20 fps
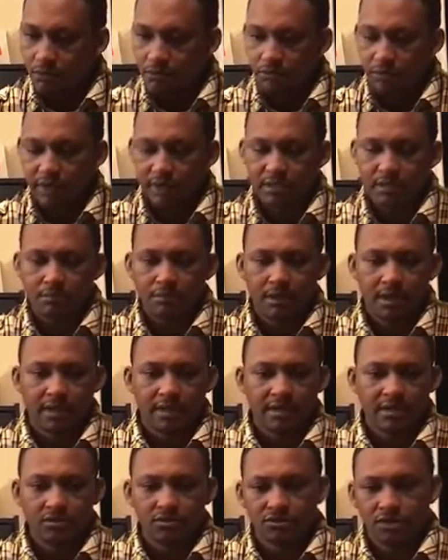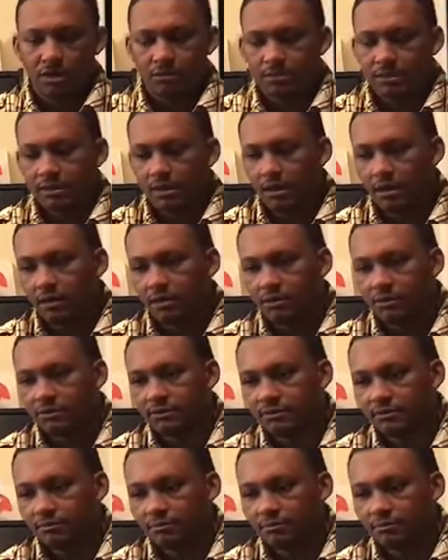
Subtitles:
wrecked the bike, dropped it off,